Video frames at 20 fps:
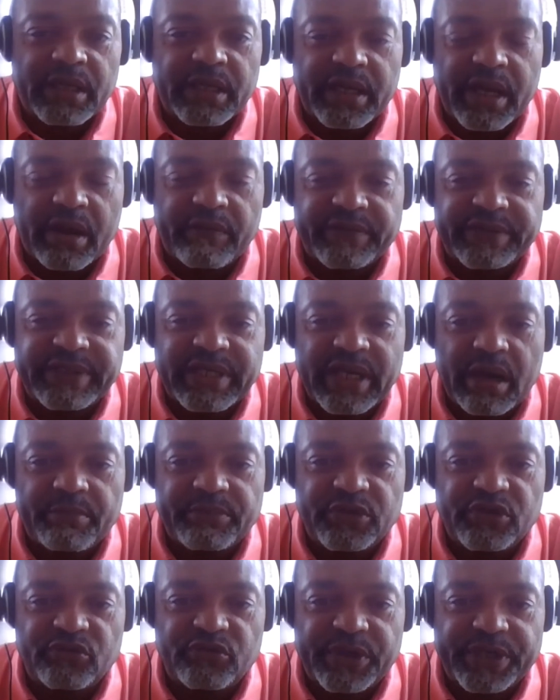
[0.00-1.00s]
and every
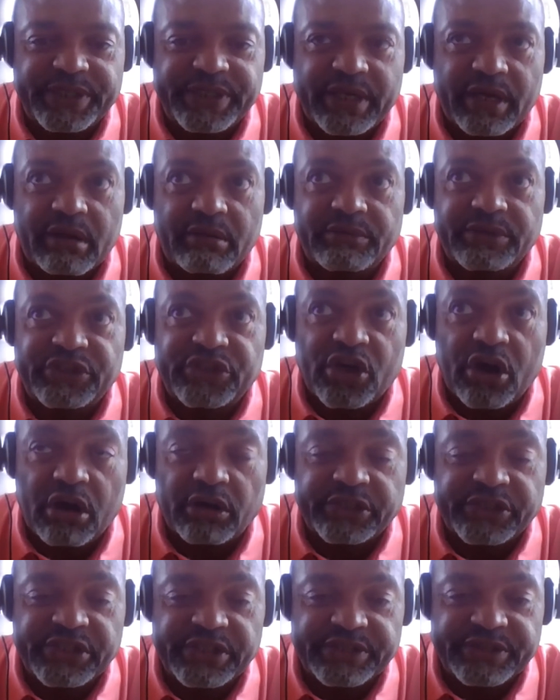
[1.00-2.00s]
time you reach out and
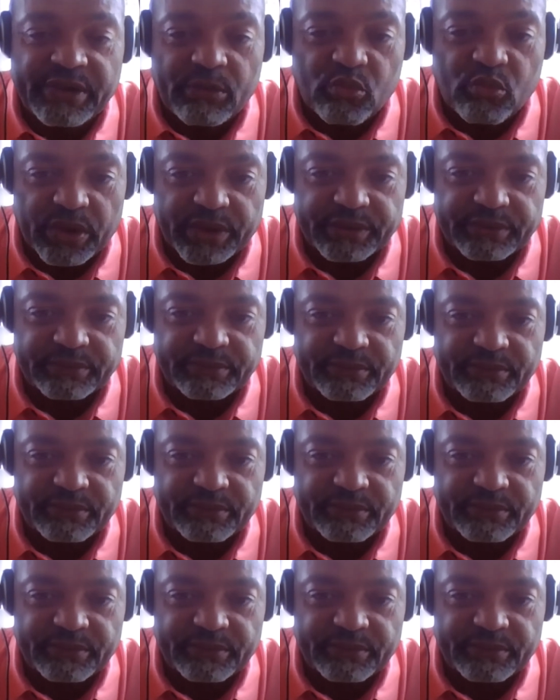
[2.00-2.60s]
talk to someone,